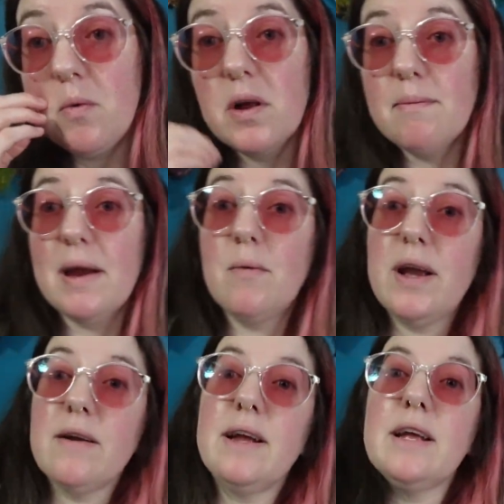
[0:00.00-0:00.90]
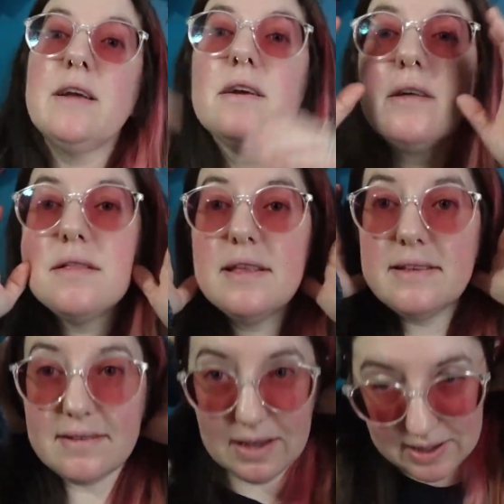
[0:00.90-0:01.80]
what am I wearing?
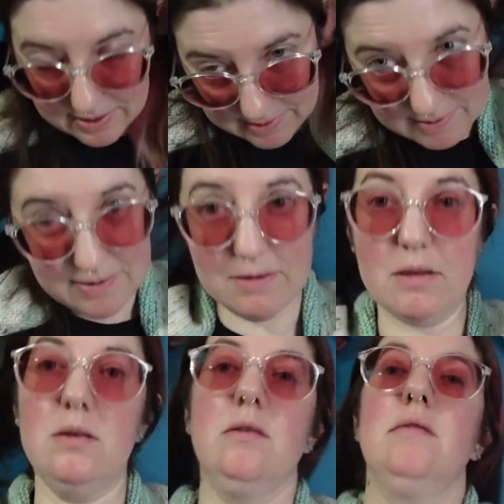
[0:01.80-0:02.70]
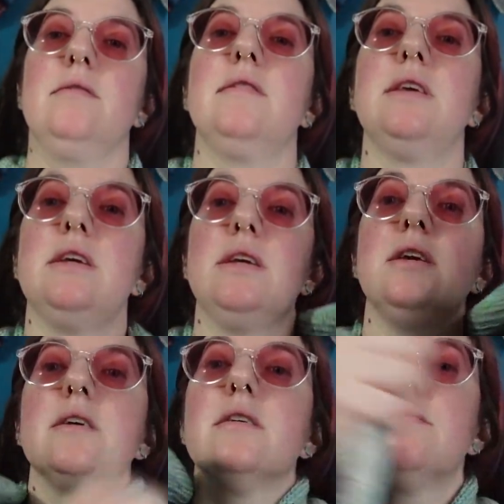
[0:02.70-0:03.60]
This is the